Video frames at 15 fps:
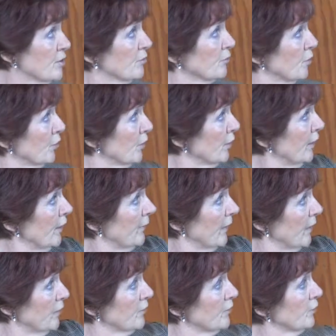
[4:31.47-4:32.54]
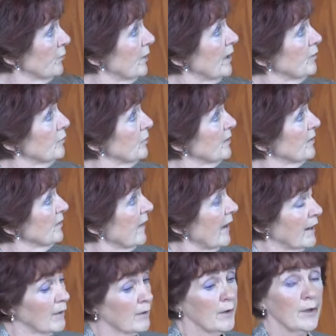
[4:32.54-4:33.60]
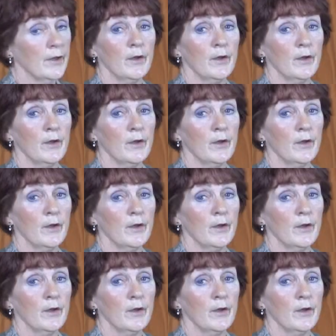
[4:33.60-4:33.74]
for the undergraduates there